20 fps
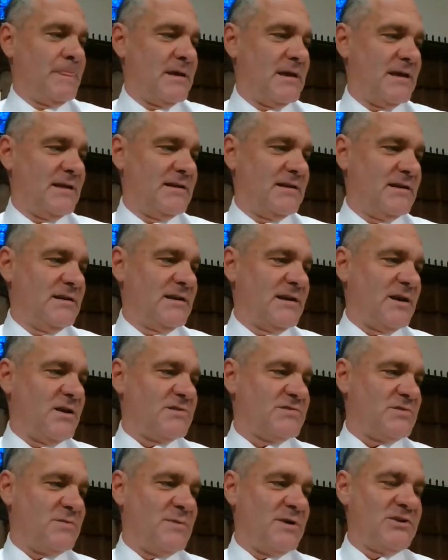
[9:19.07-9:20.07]
they didn't care
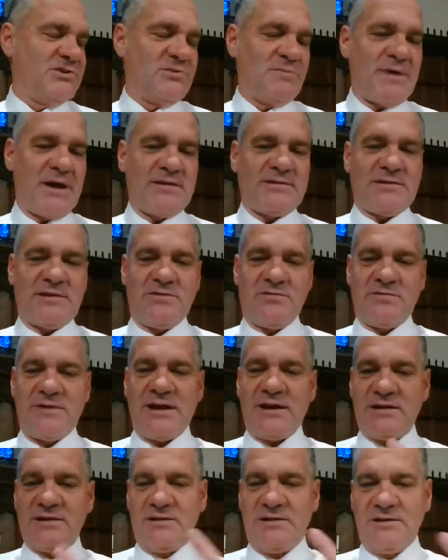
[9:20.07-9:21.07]
so much about the
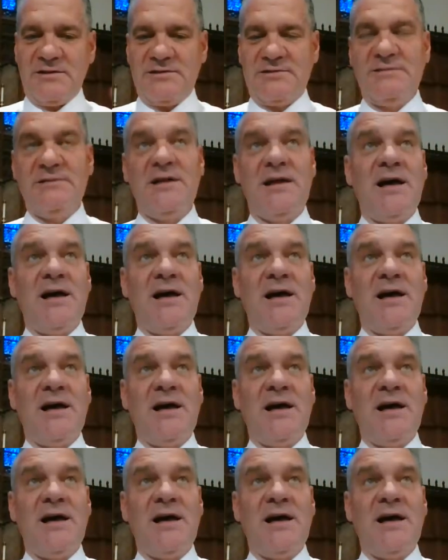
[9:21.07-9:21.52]
heretical